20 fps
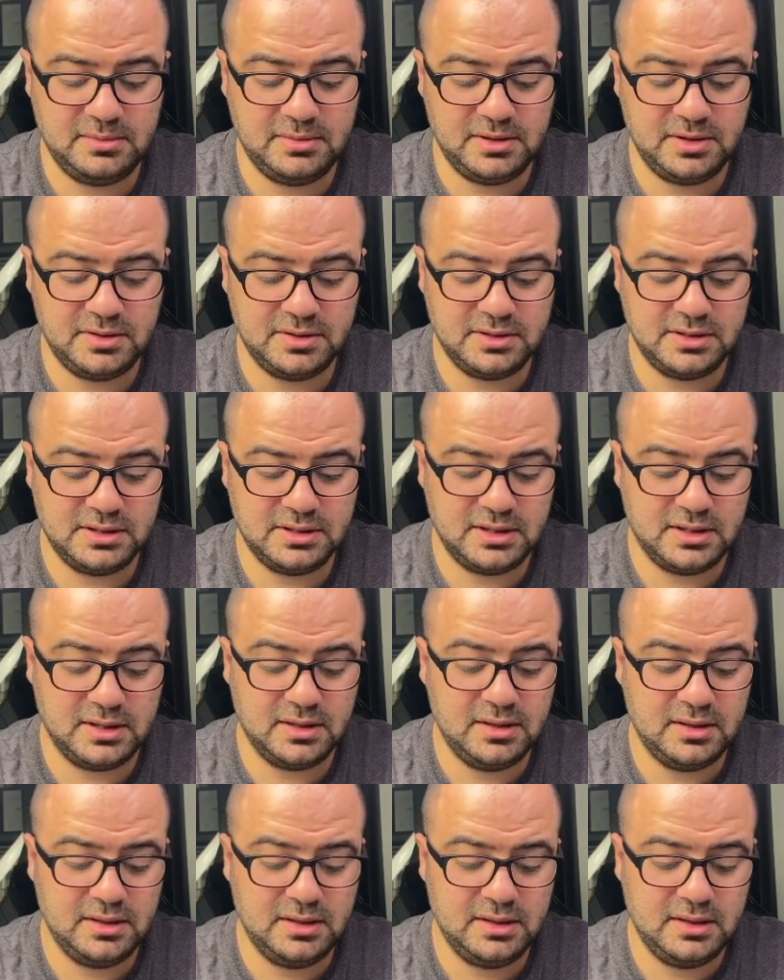because
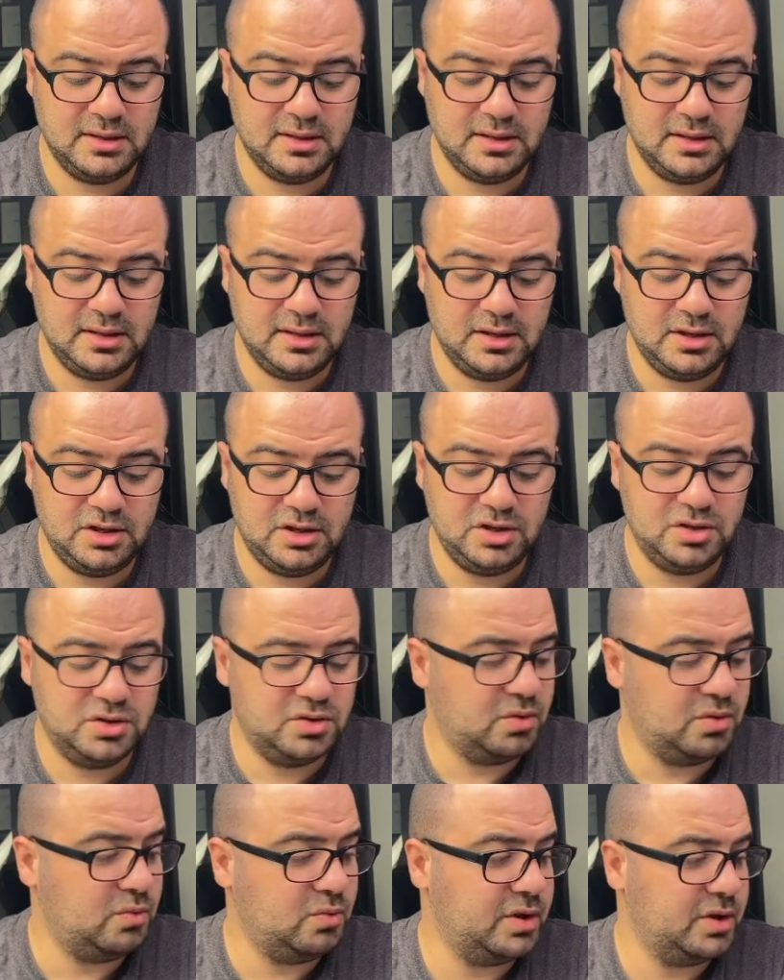you
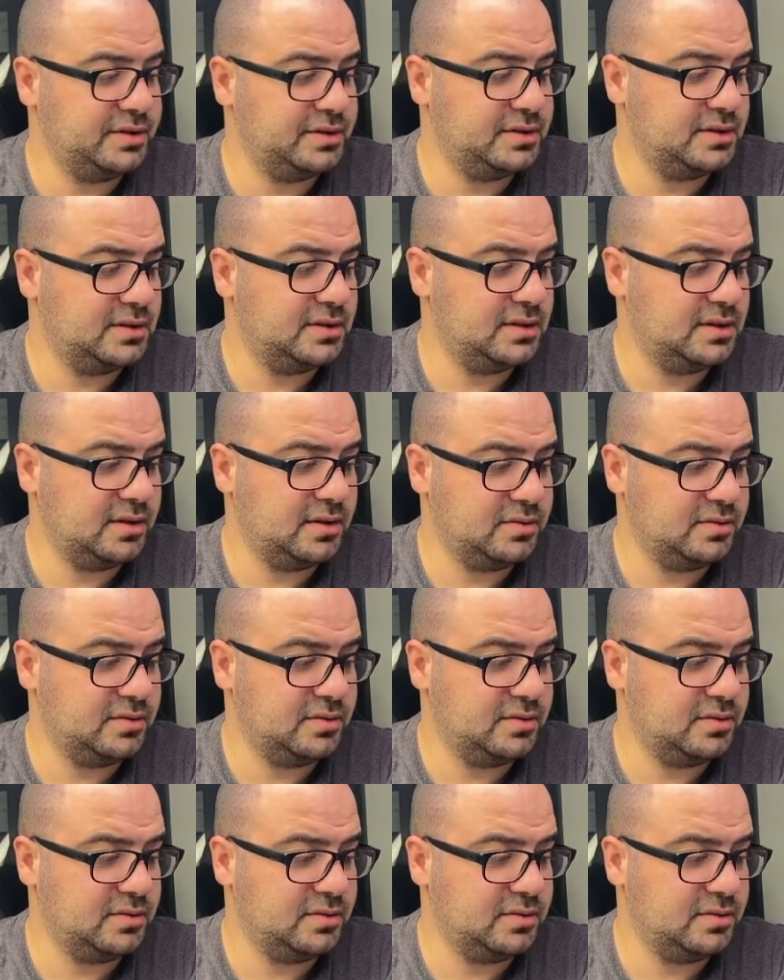don't want the